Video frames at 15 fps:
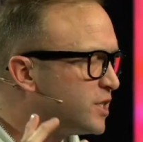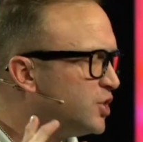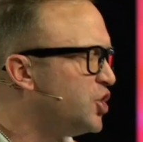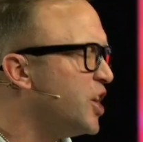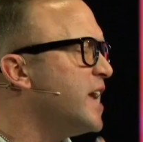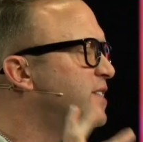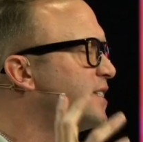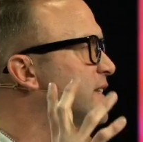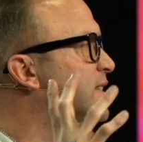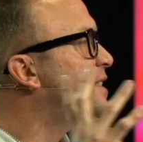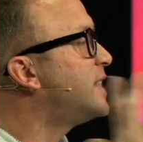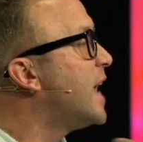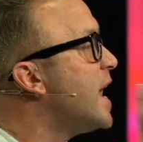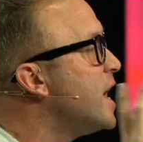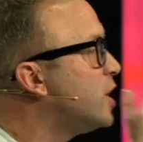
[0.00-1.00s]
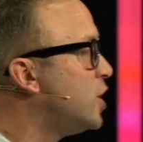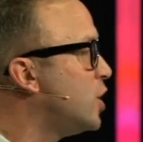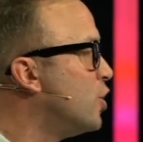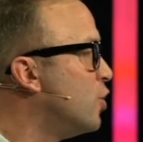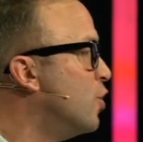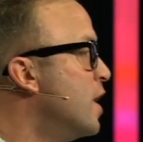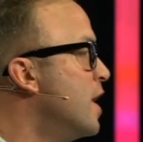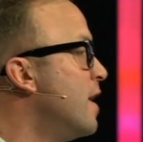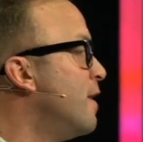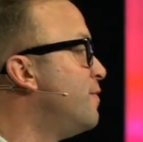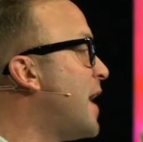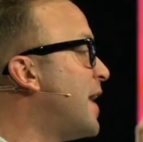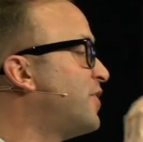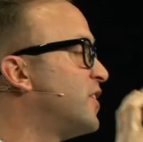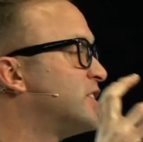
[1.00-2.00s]
Jesus, thank you
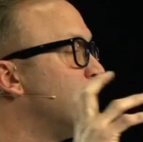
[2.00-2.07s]
that the